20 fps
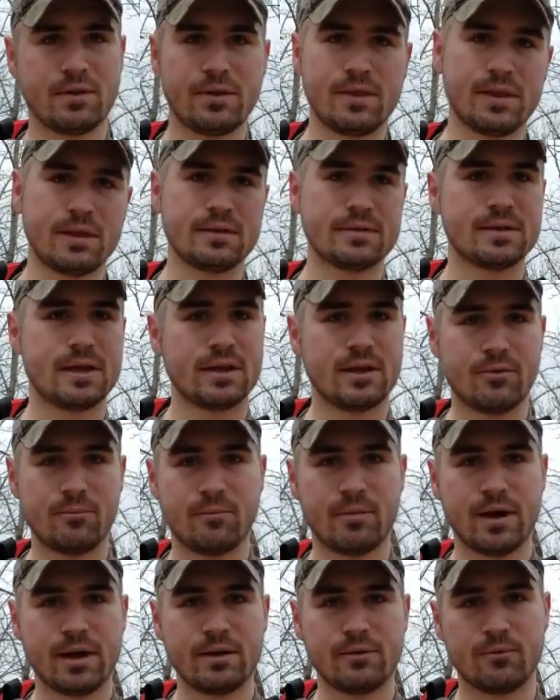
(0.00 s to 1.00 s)
things that you
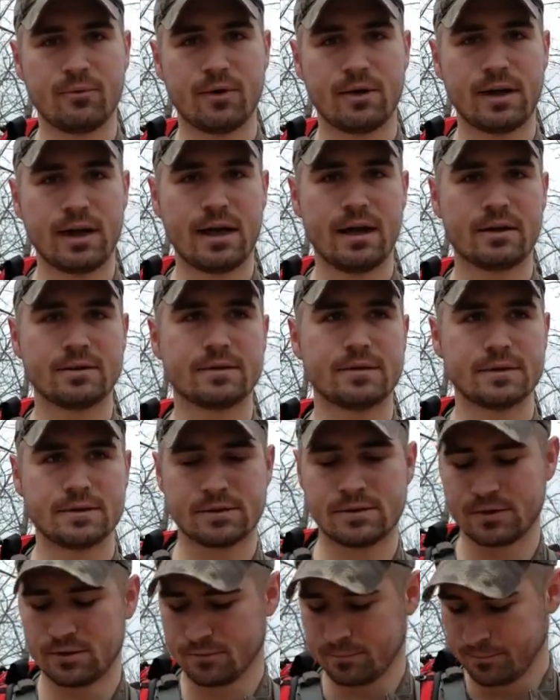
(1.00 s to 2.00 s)
might want access
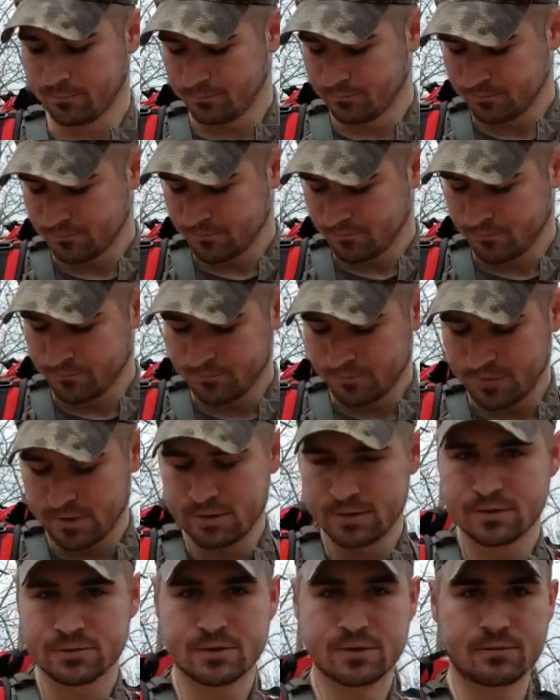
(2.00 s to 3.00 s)
to.
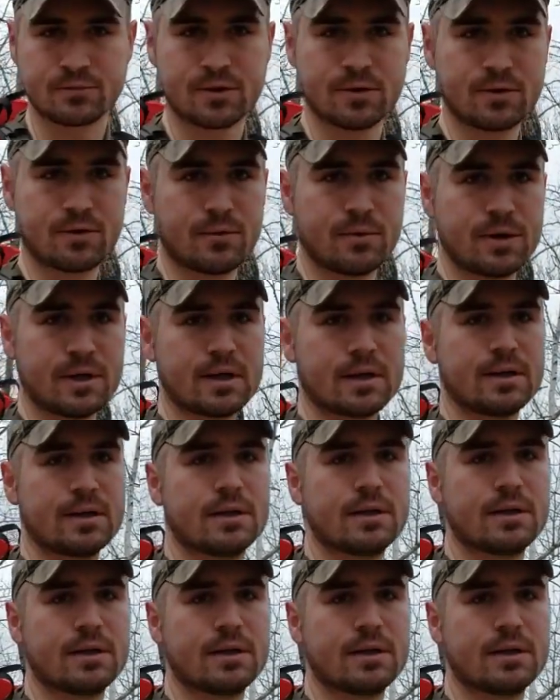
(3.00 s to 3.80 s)
So real quick,